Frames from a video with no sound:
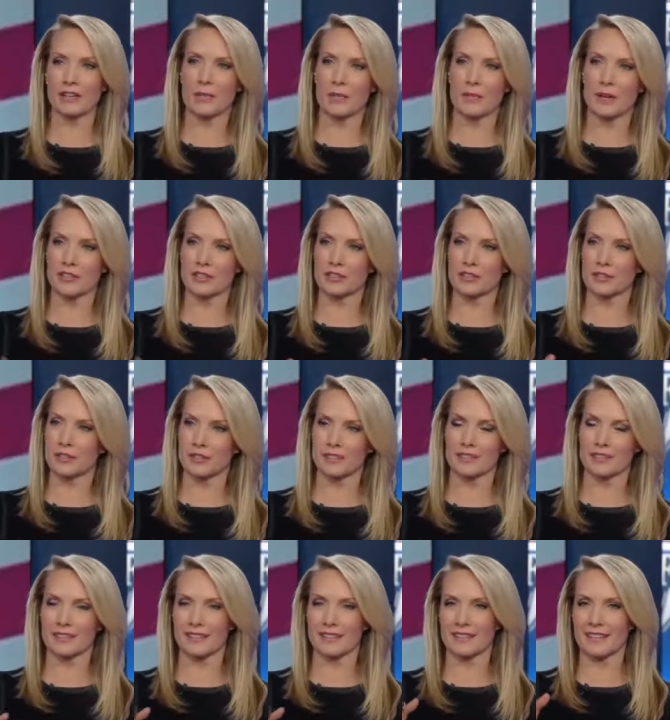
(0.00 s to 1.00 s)
all that much, and
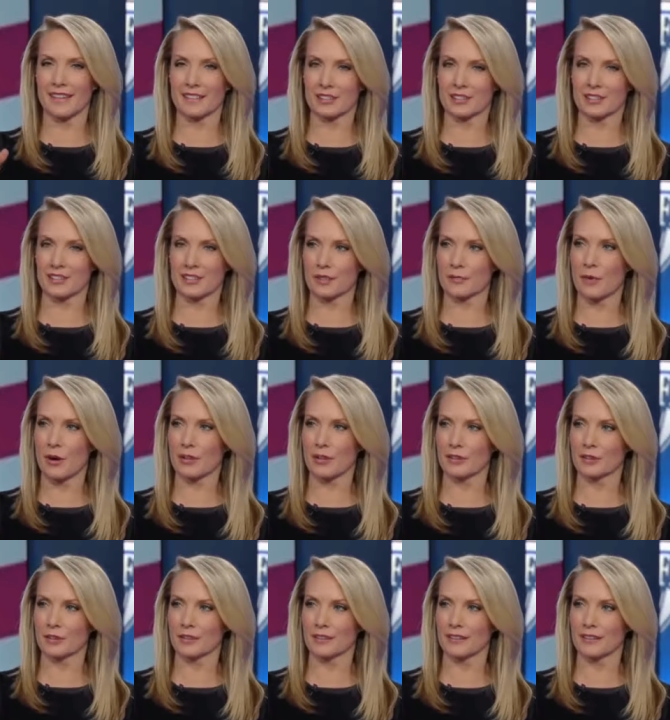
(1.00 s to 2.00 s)
that's just a small
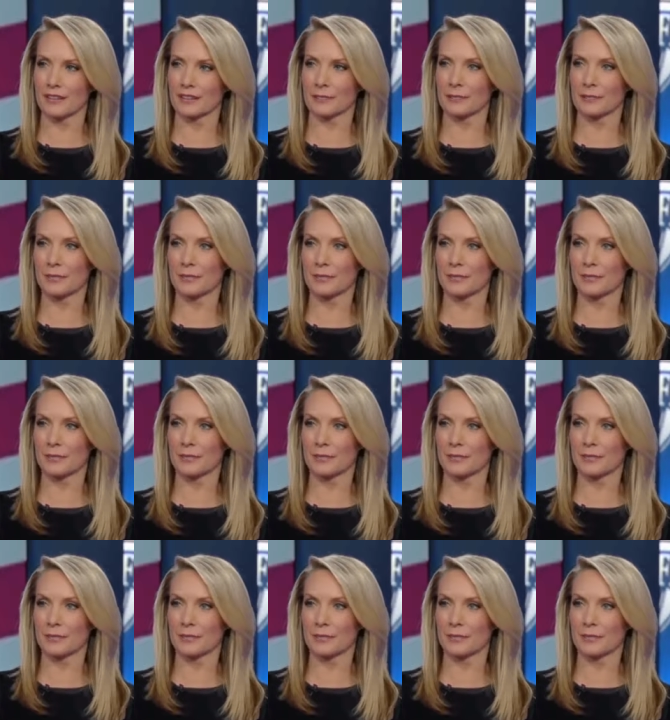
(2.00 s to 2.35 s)
little thing.